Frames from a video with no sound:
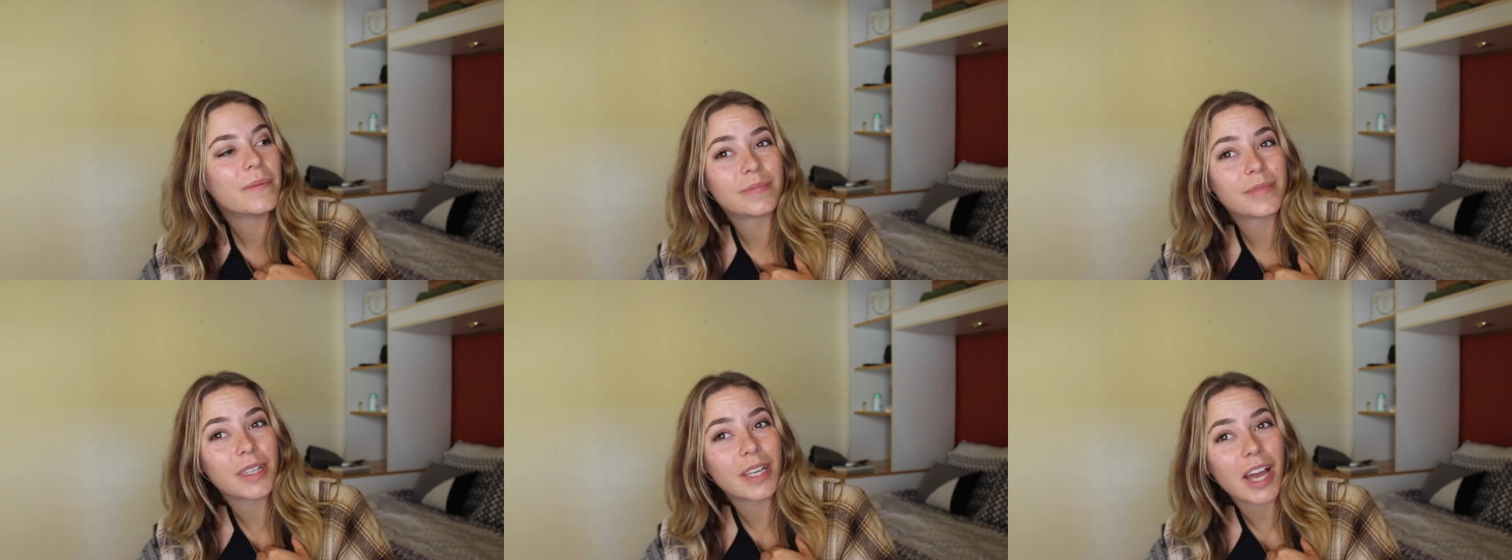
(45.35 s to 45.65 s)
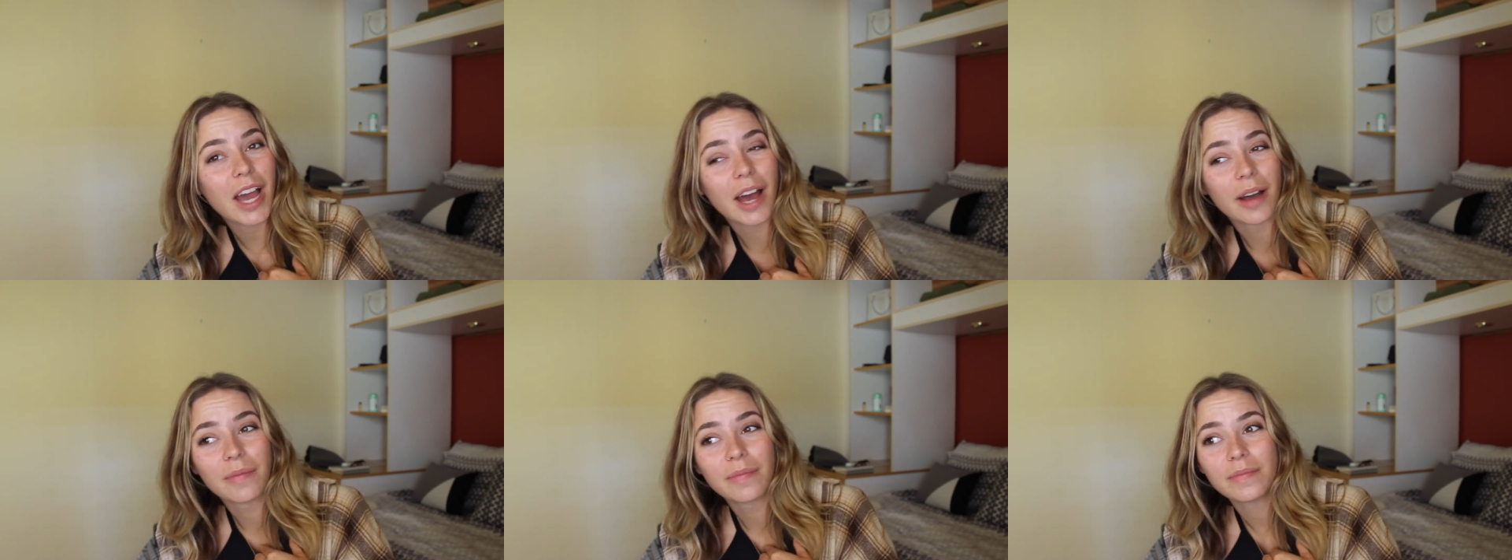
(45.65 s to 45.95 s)
But
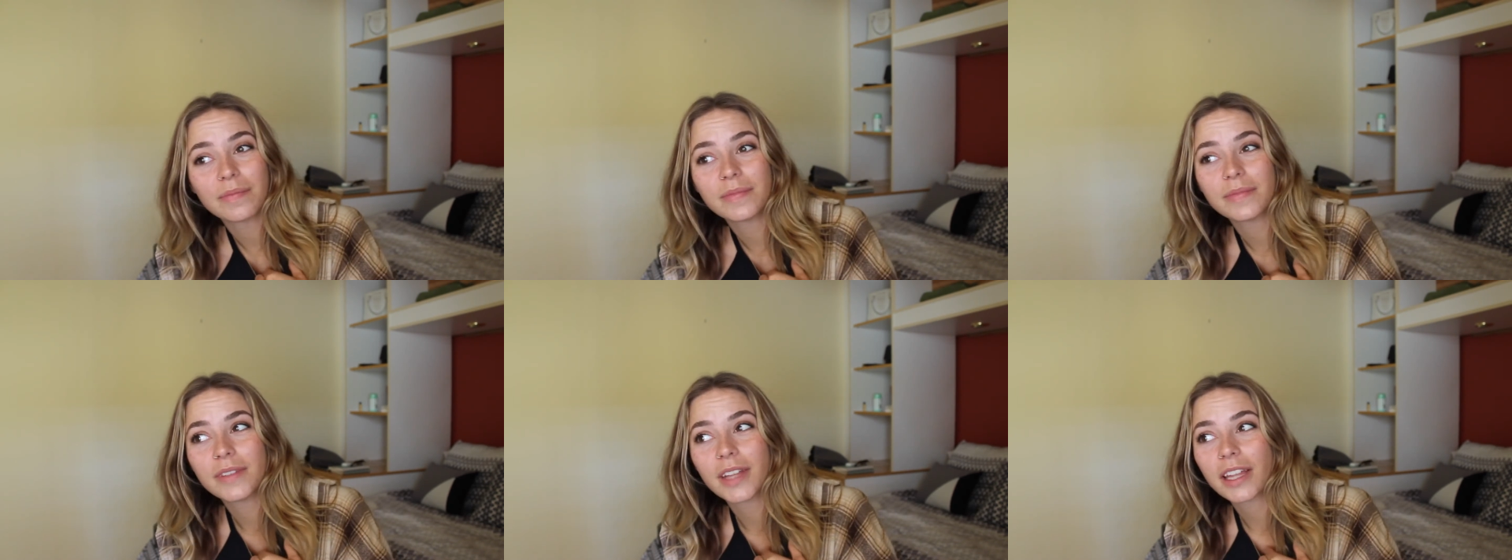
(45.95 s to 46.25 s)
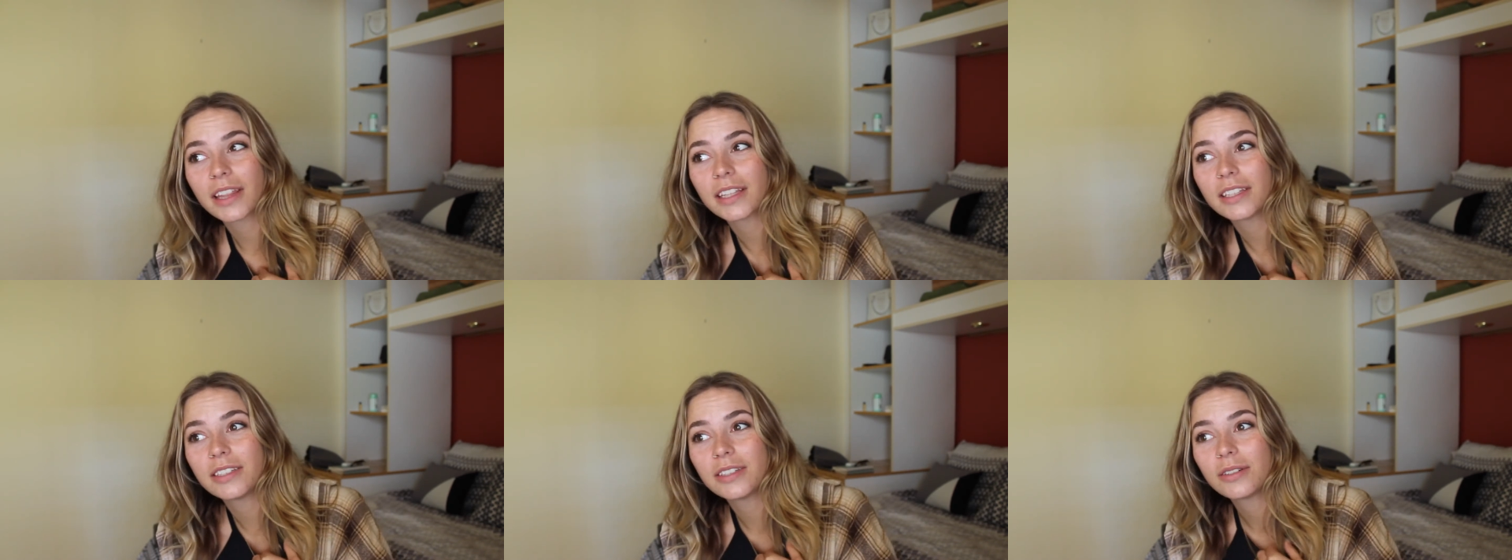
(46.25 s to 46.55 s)
yeah,
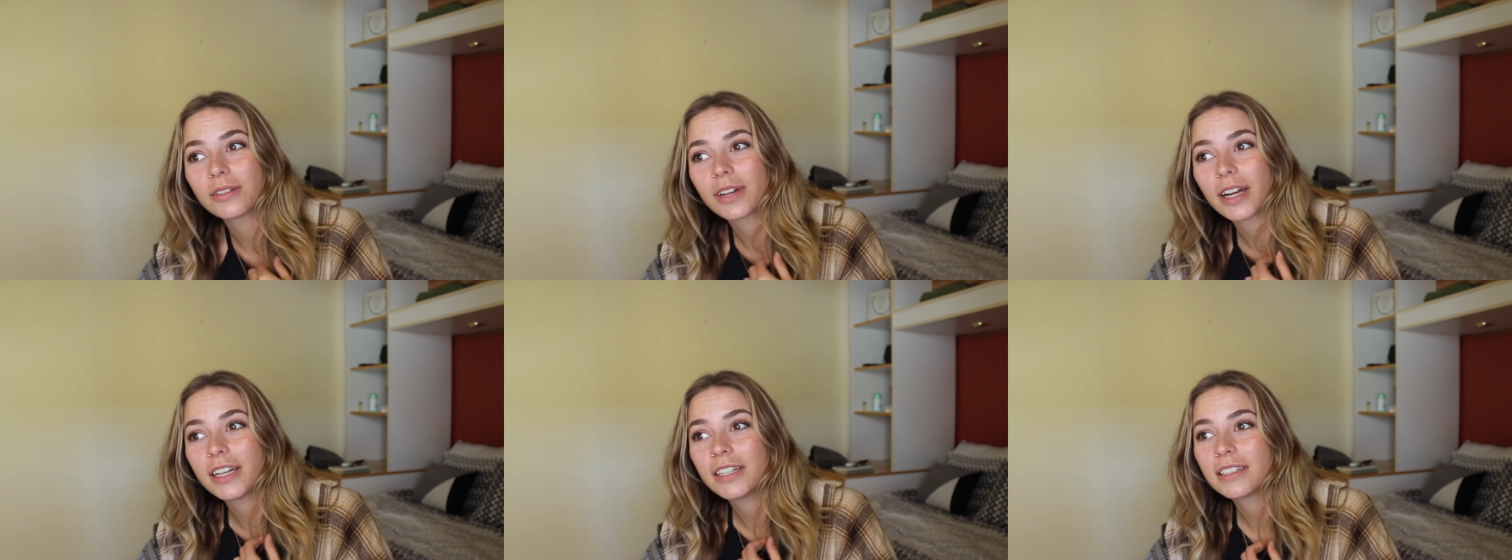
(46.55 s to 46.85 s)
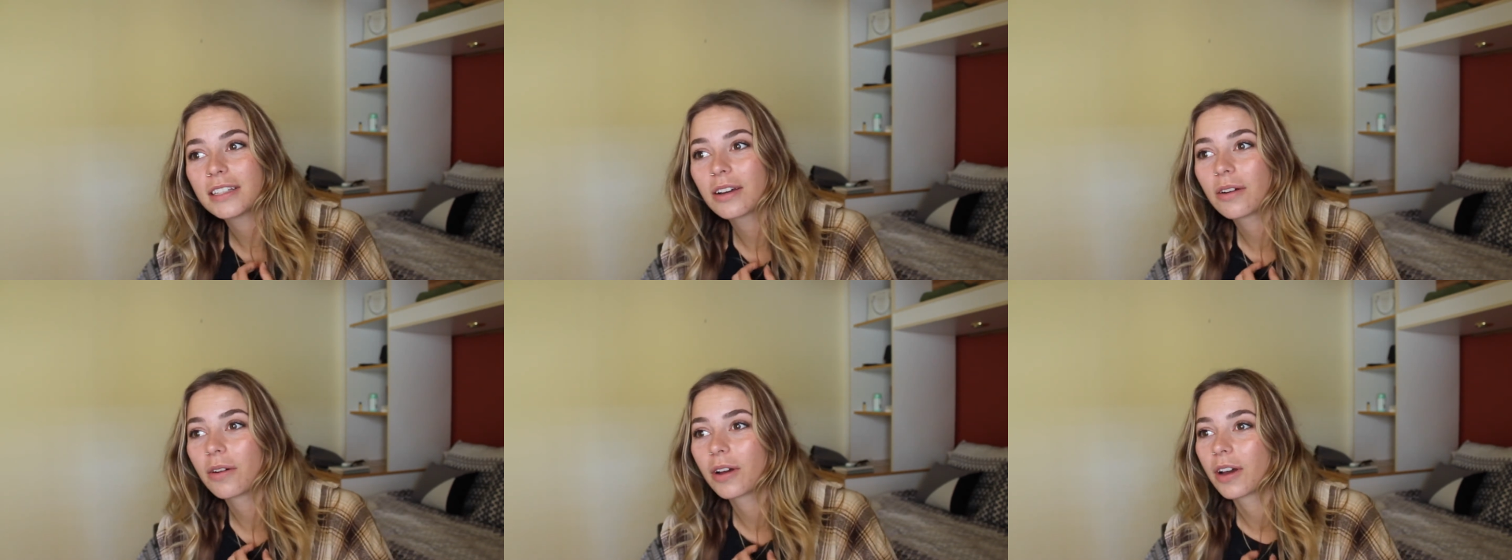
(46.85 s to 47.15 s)
nothing too
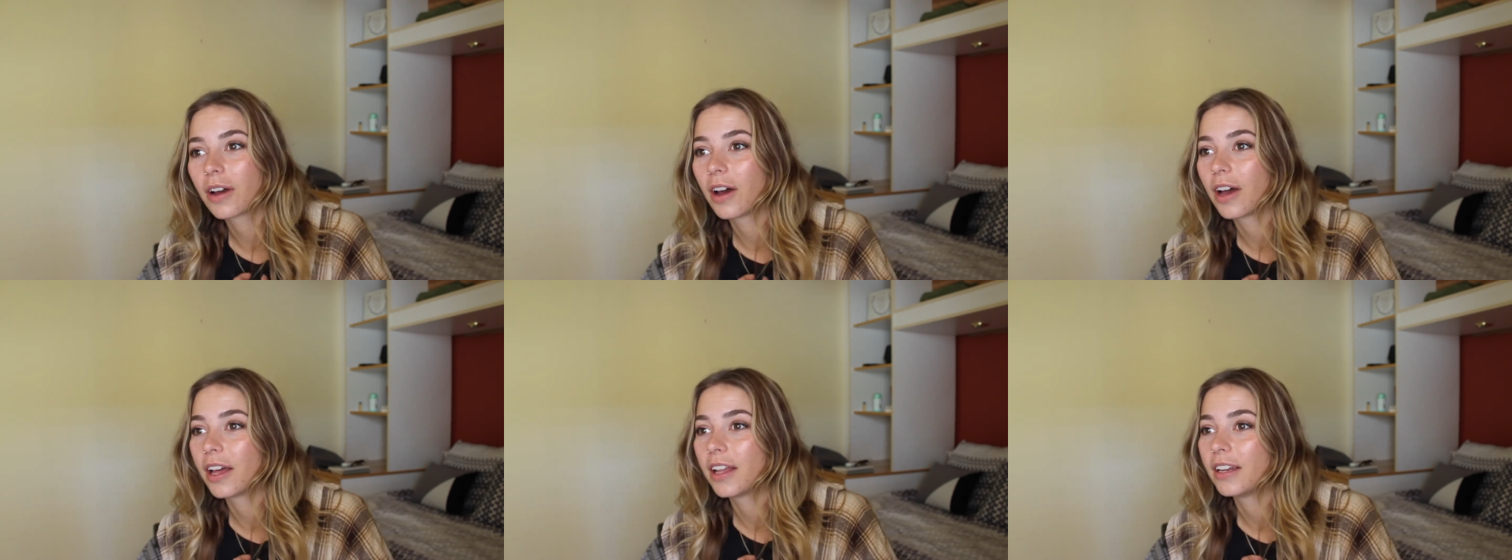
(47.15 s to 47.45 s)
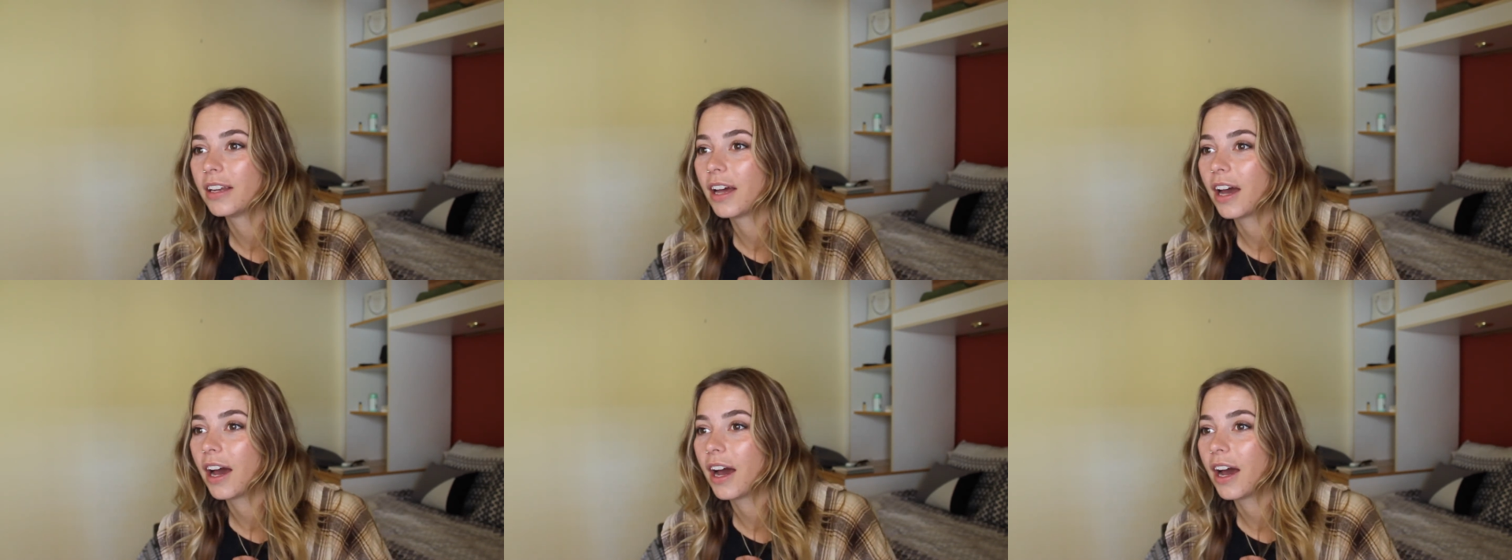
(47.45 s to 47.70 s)
crazy going on.